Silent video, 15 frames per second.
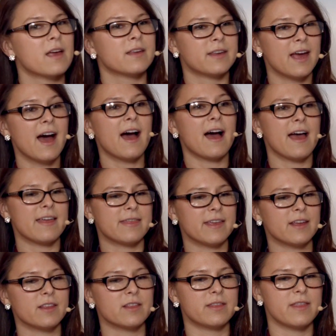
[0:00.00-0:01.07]
Yeah, I
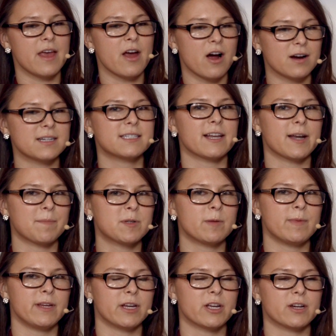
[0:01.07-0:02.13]
think they are set up to
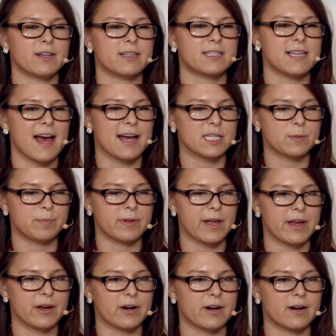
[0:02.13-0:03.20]
be a good SaaS
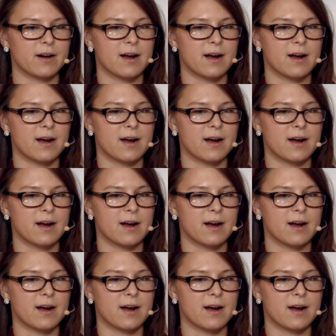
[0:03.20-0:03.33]
player.